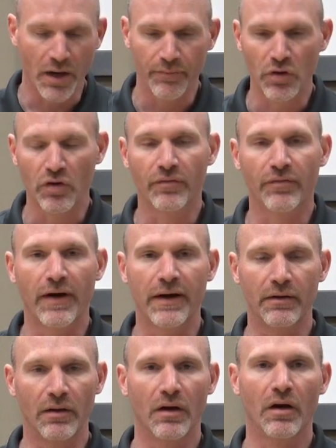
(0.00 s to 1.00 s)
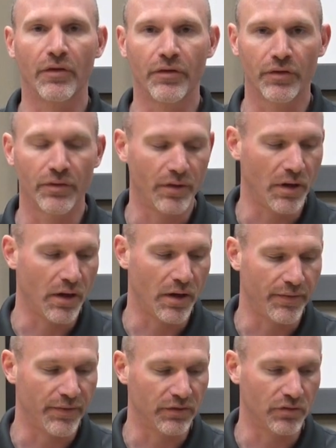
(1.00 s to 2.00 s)
You can find other
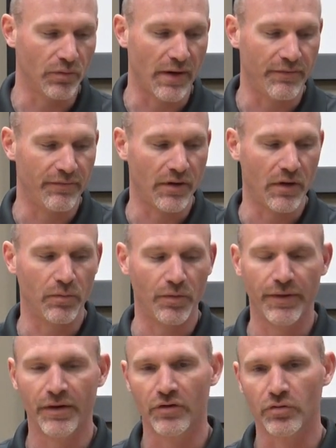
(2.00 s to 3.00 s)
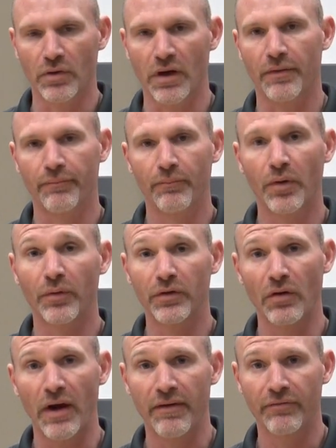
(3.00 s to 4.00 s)
things that we have available there as well. But we
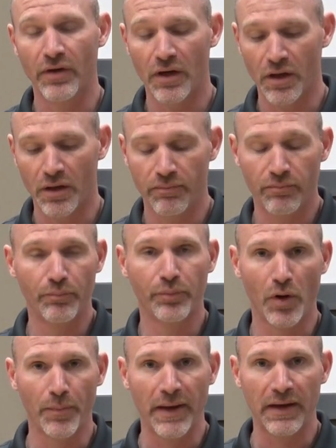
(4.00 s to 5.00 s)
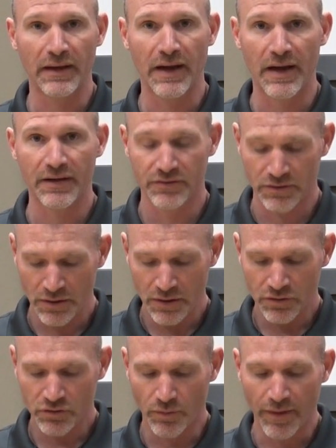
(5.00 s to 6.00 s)
do have propane gas,
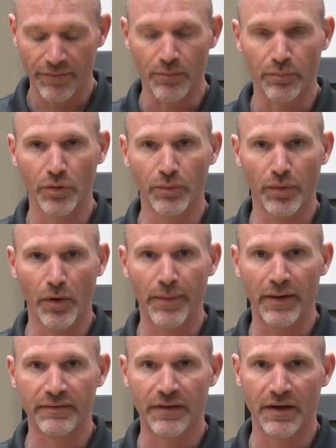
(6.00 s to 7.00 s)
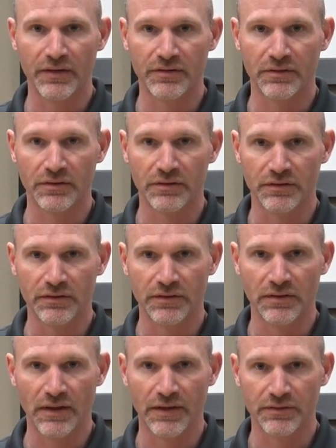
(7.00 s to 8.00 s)
so we have the blue propane tanks in the
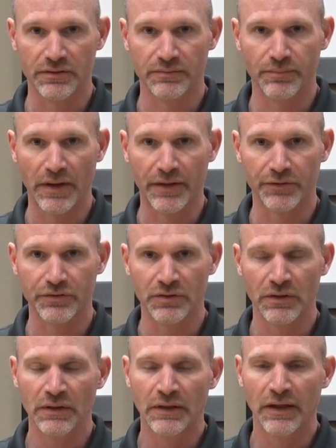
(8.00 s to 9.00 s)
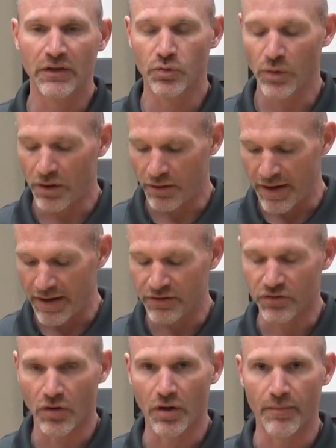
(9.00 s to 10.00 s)
16-ounce bottles, as well
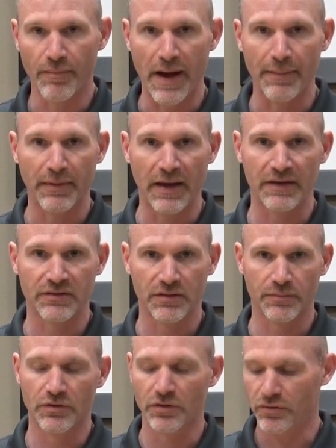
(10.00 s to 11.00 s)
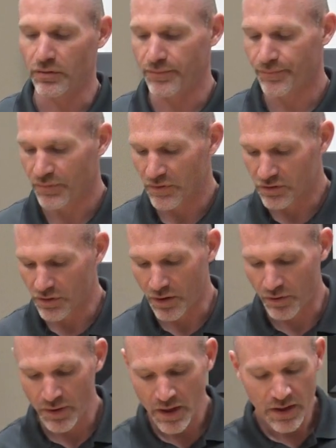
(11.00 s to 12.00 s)
as our MAPP gas substitute.
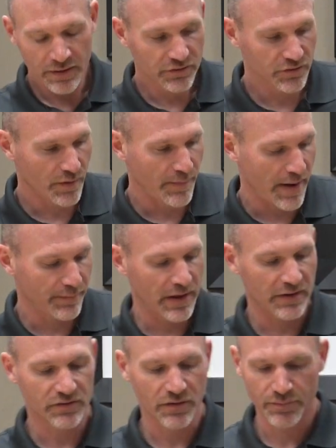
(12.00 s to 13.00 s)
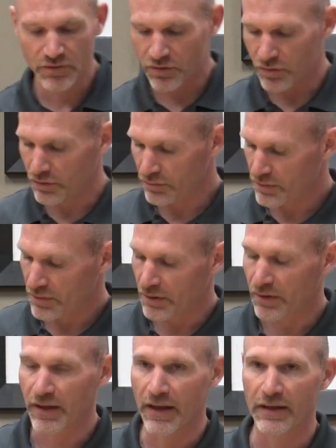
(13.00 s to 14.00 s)
So this is our MAPP gas substitute.
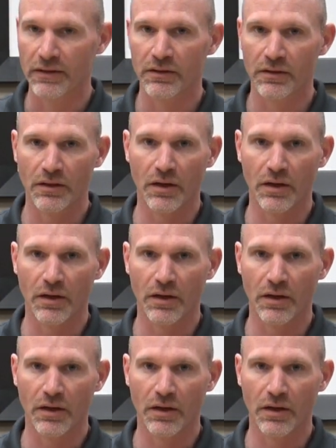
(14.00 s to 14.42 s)
Again,